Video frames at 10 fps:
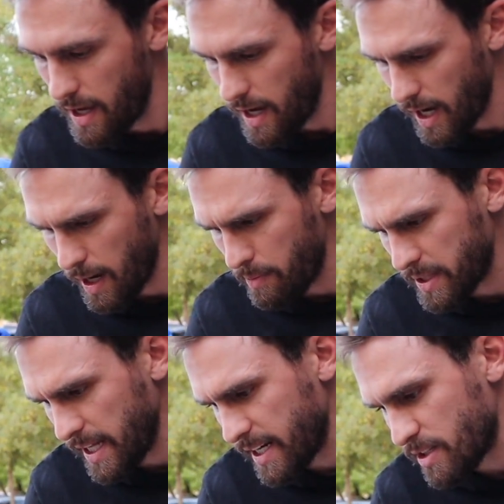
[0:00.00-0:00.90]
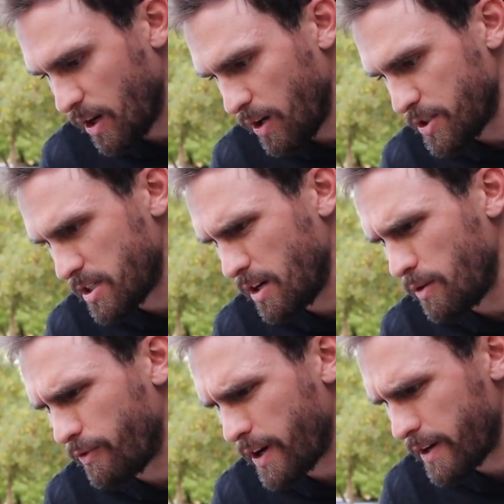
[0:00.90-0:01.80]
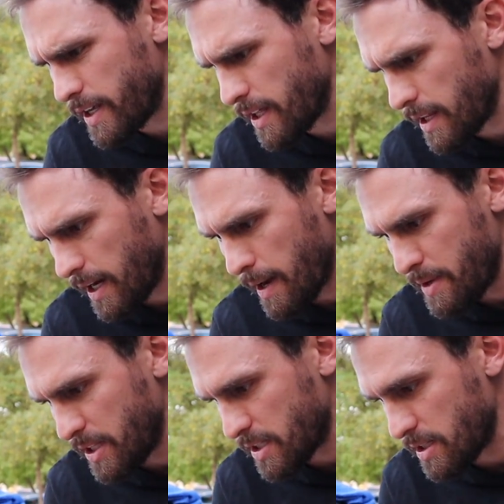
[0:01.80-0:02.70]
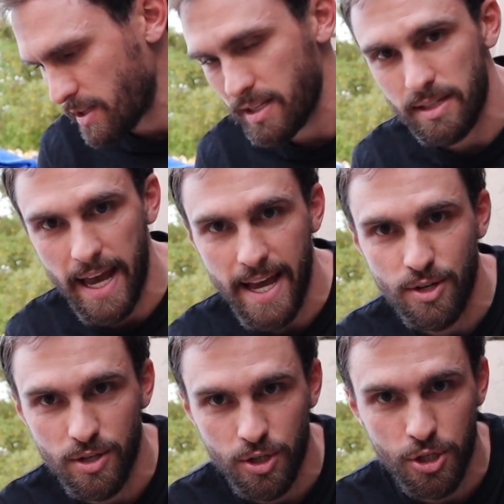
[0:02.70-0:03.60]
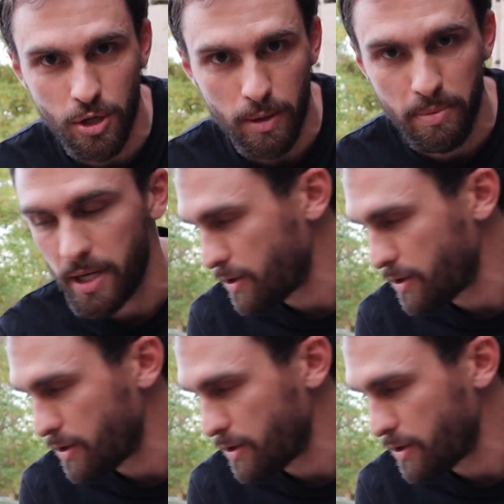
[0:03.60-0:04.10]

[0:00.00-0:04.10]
but then it's also very, I mean, this edge is sharp here